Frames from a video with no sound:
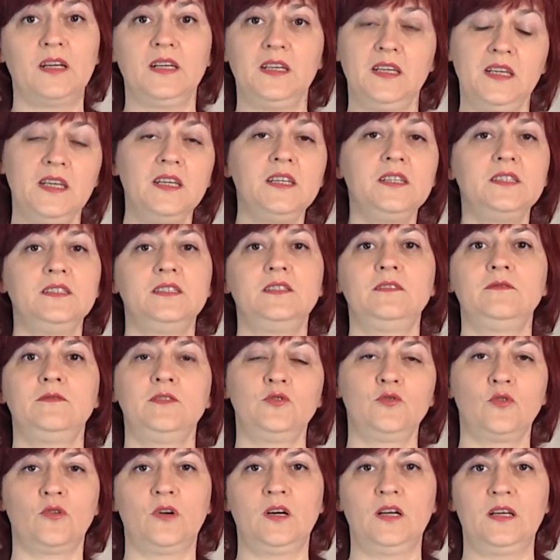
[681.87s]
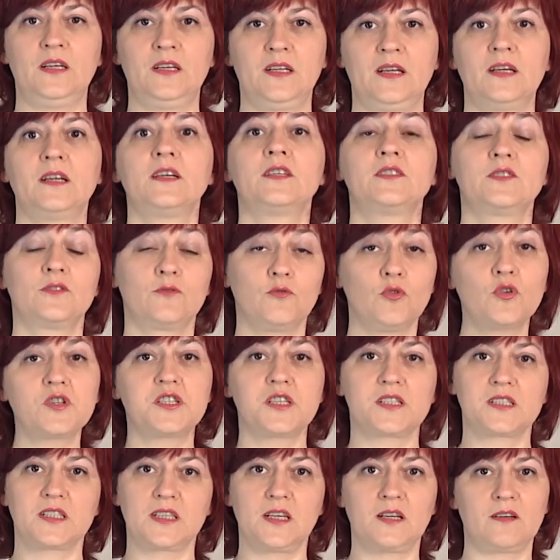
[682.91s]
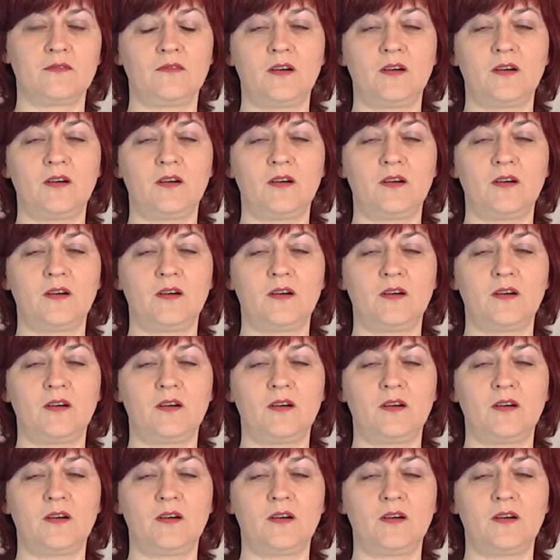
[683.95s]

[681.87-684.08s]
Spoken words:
with your own pattern.